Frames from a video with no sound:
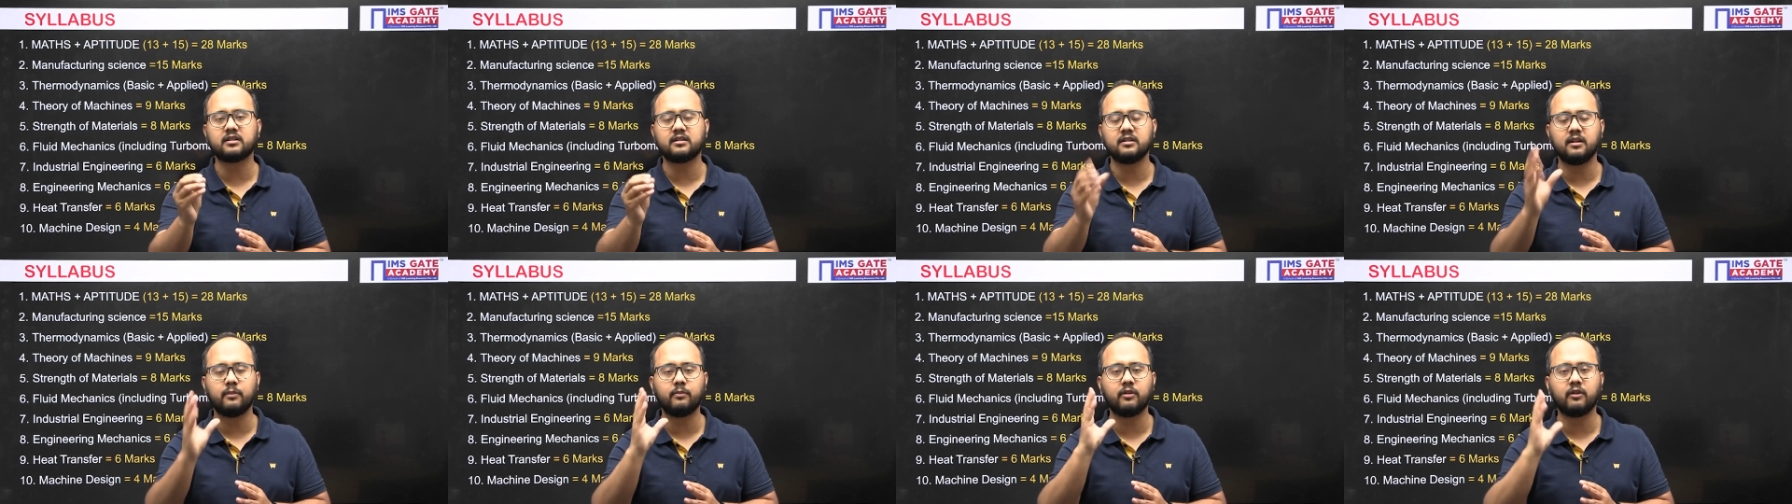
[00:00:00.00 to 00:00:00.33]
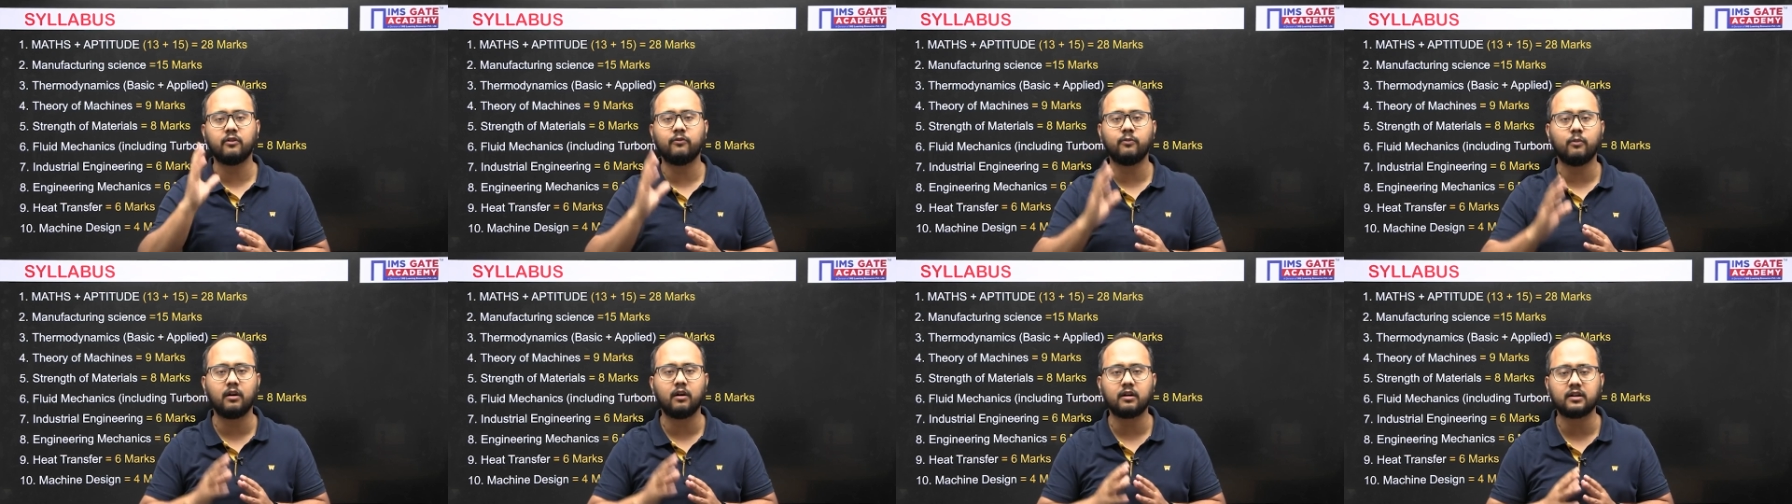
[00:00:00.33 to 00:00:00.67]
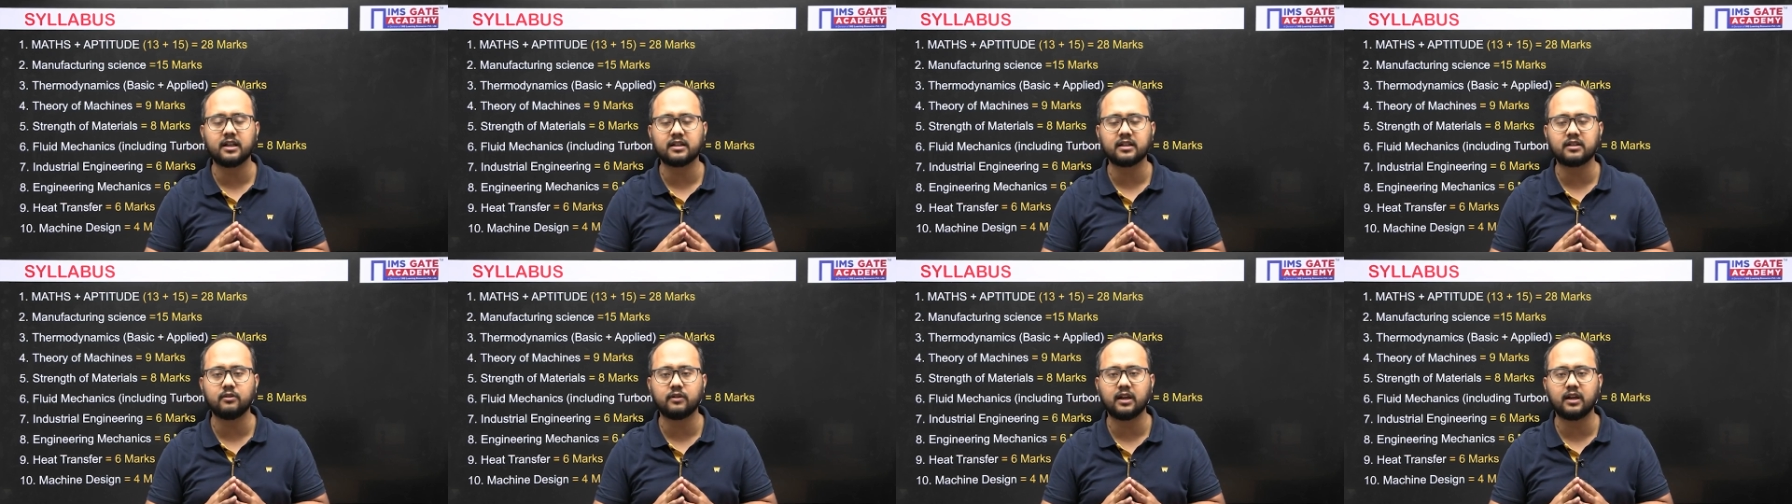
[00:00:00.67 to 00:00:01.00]
number of mock
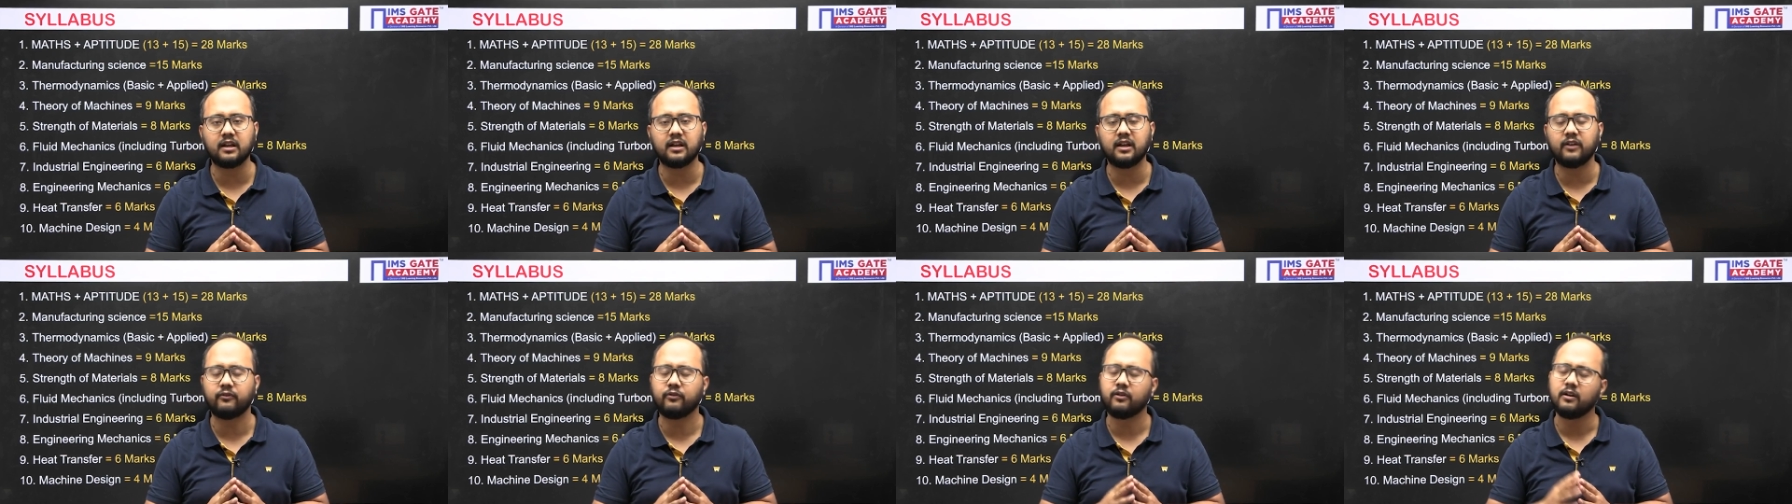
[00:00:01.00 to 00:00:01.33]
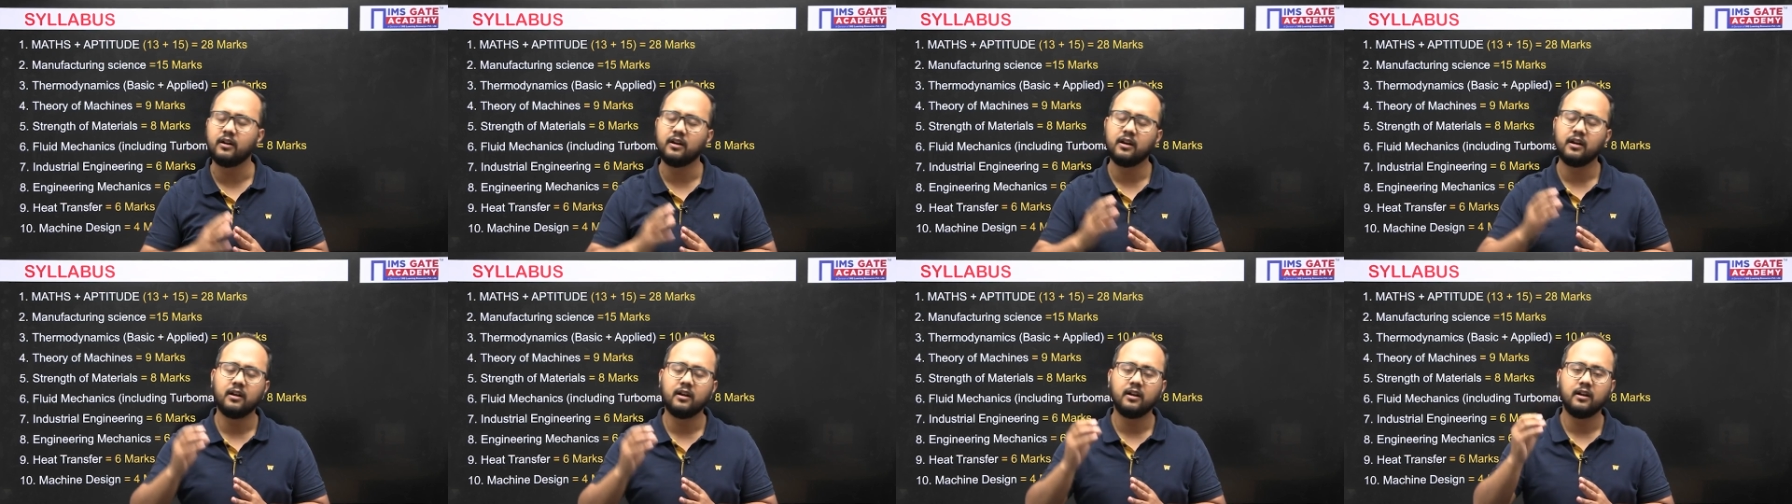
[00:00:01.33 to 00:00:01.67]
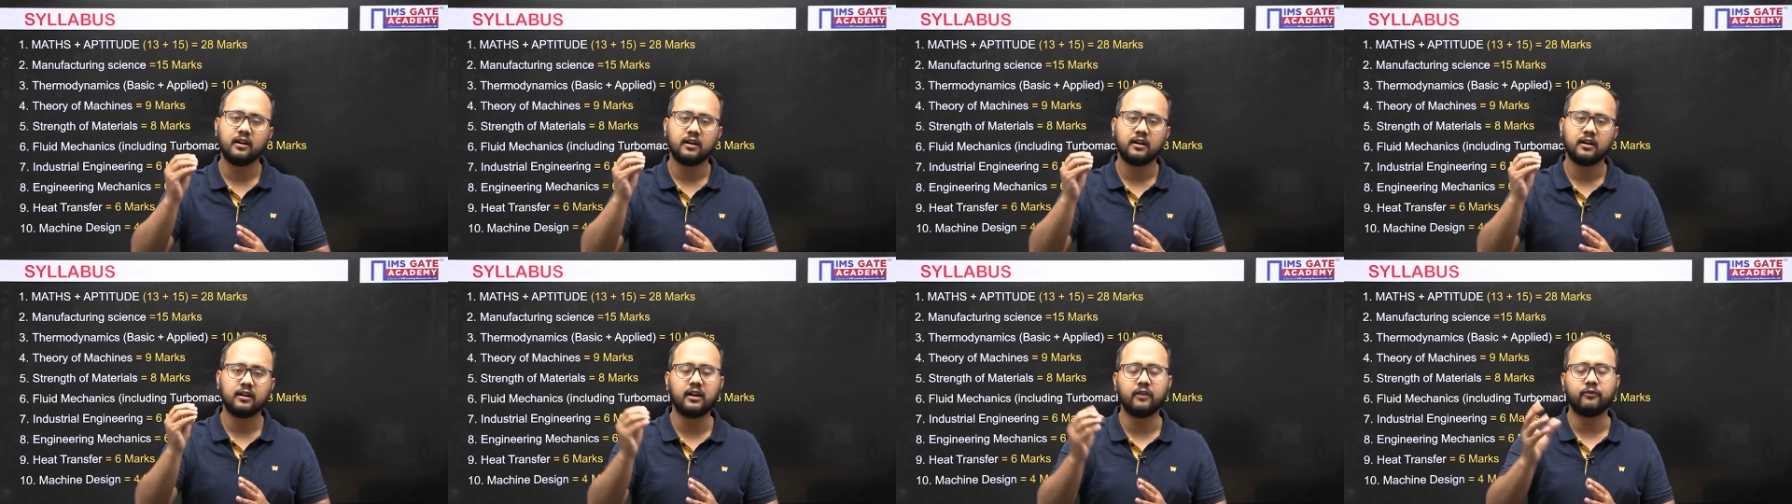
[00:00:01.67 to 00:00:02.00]
tests you can give.
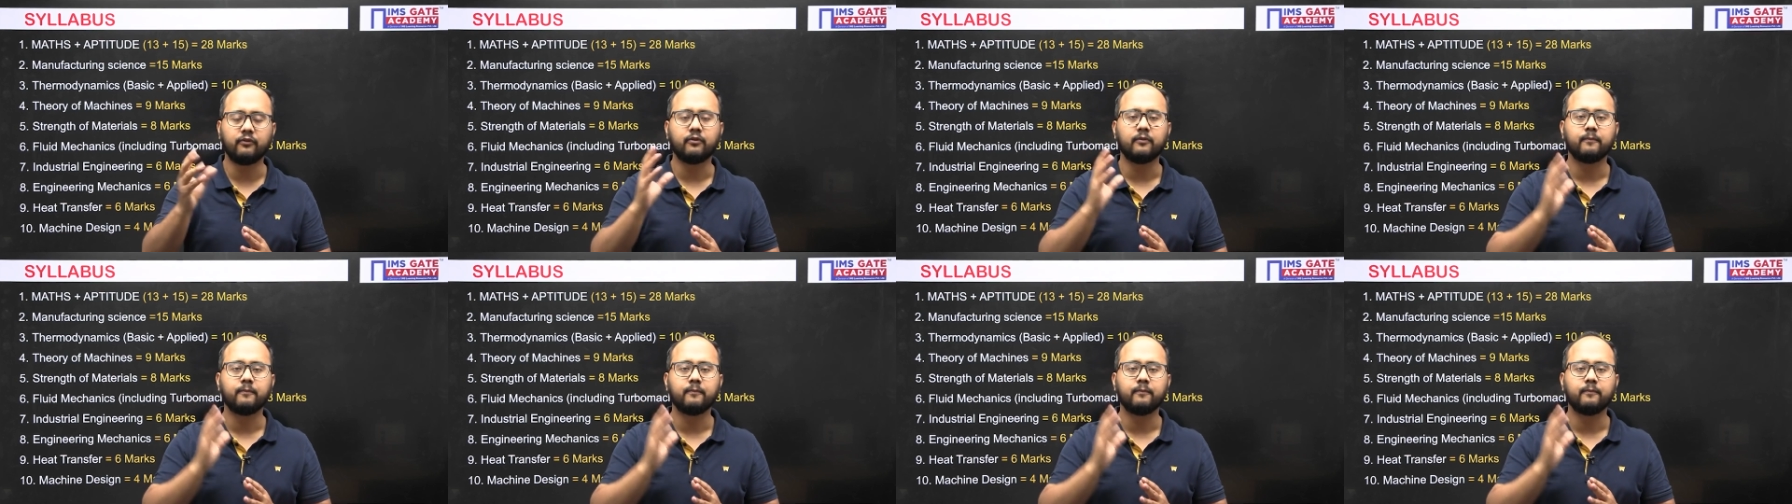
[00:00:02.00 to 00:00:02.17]
Give.